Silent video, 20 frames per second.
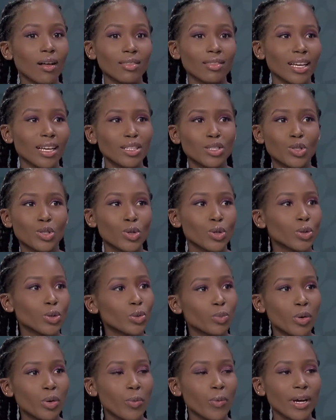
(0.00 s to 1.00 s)
that's
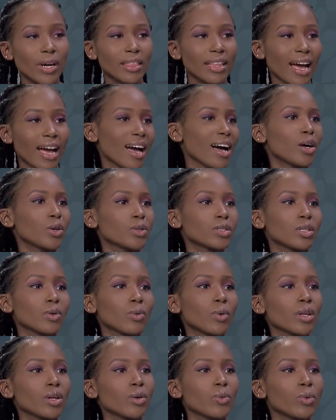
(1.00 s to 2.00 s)
good. People in the house, they
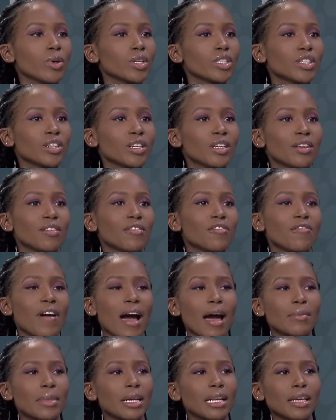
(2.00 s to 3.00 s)
want to watch
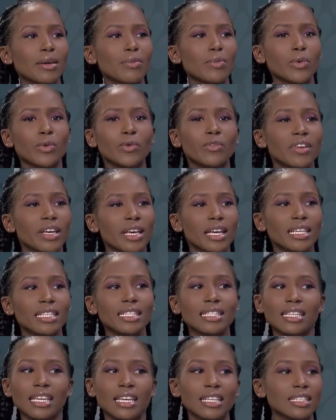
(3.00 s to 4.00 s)
family
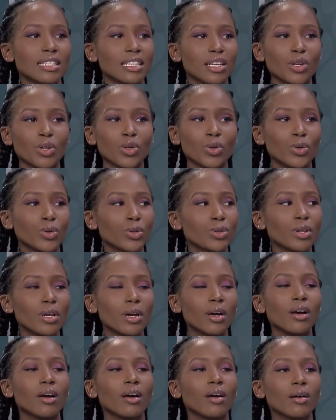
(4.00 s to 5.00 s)
movies. It's a good
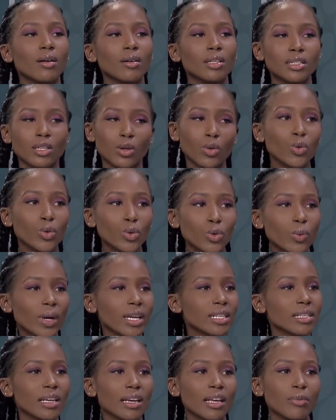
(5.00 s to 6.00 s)
it's a good way.
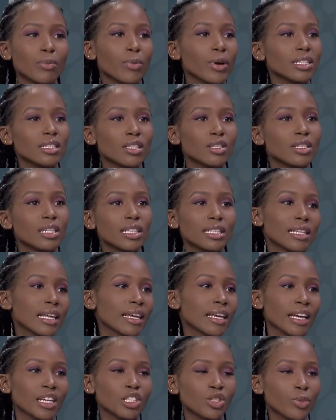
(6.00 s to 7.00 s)
It's like a present. It's
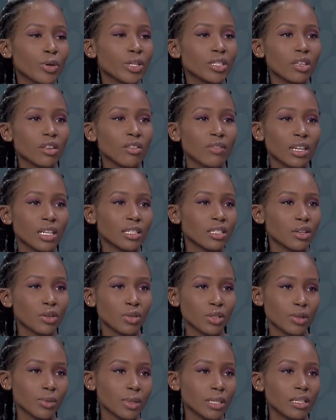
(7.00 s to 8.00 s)
like HBO is giving us a
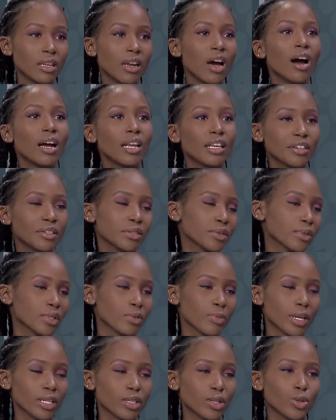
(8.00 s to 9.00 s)
Christmas, an early Christmas
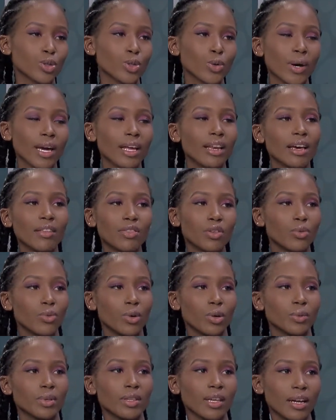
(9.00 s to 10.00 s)
present. So ain't nothing
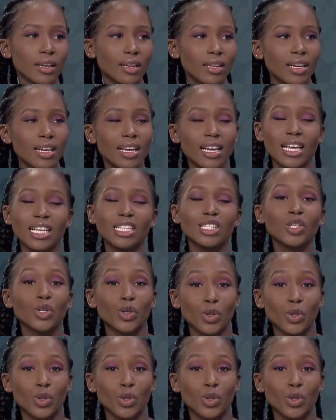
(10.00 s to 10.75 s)
wrong with that. It's a